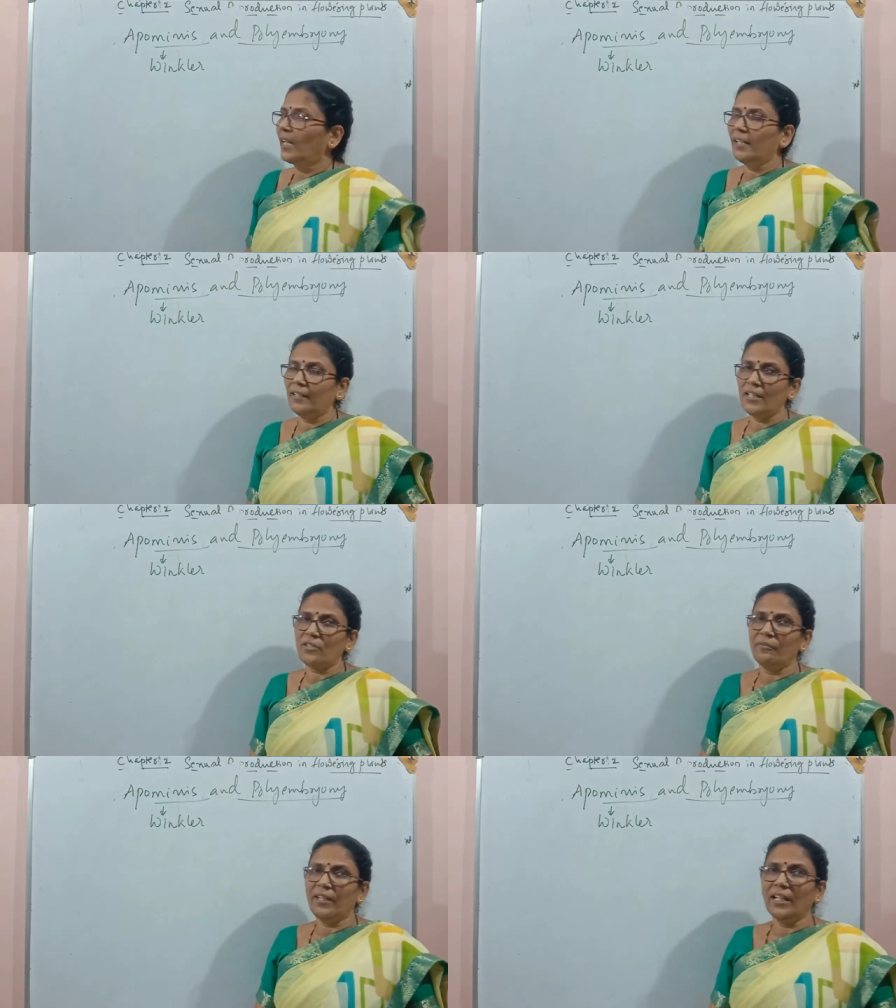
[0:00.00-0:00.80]

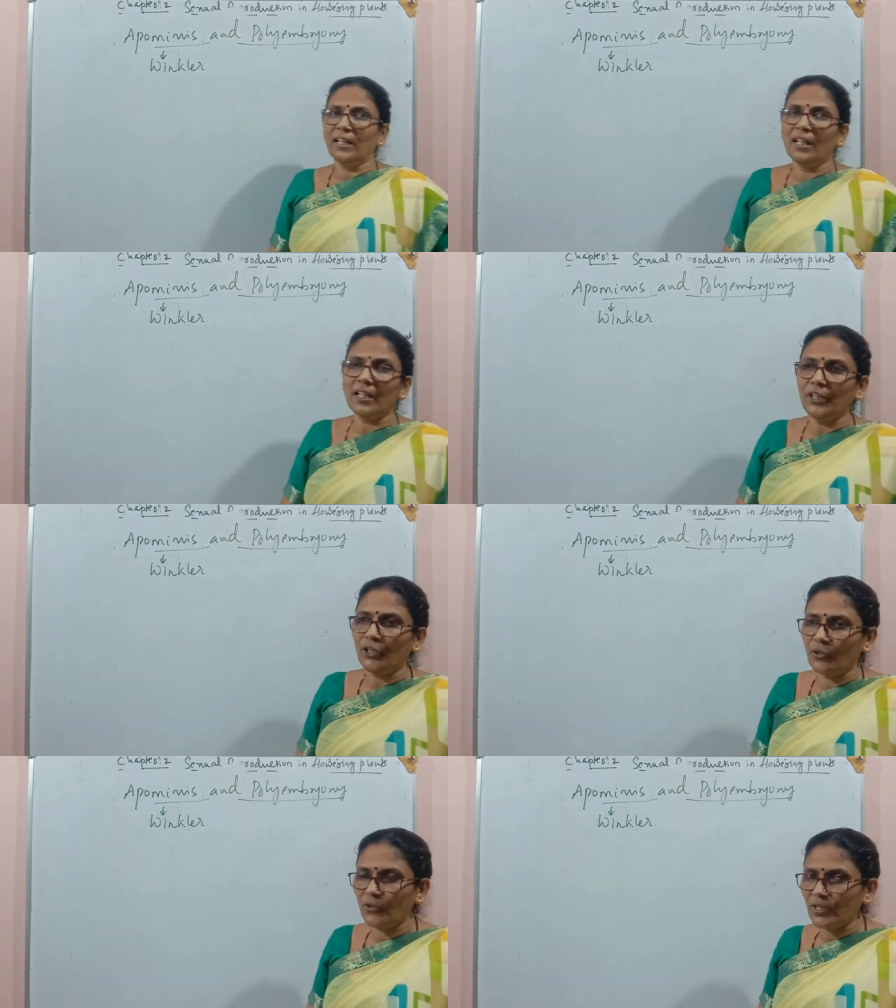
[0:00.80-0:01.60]
Scientist Winkler
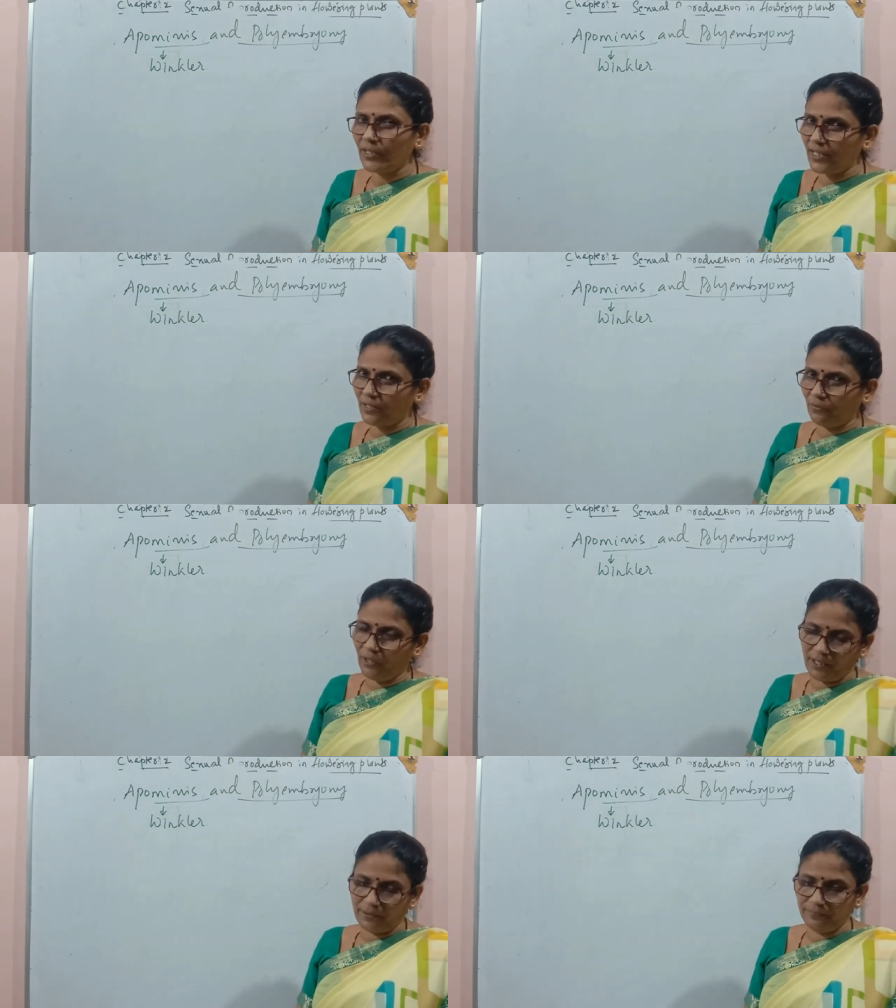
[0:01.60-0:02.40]
introduced this
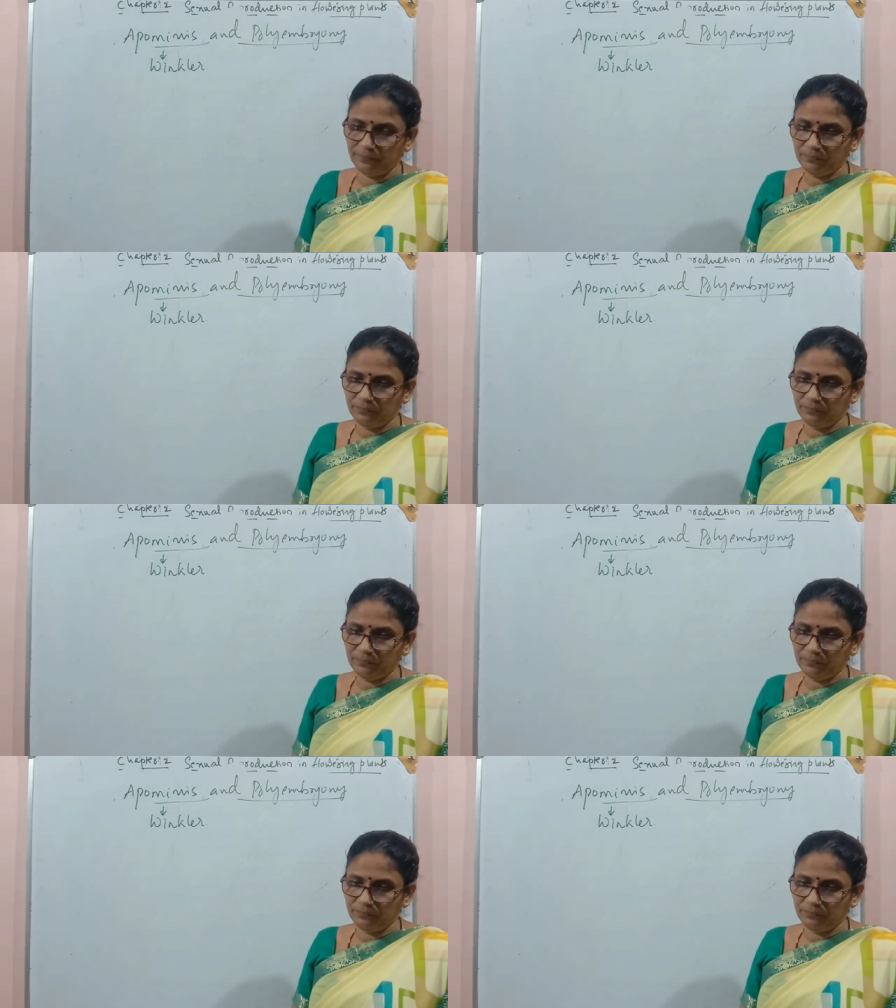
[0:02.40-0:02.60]
word.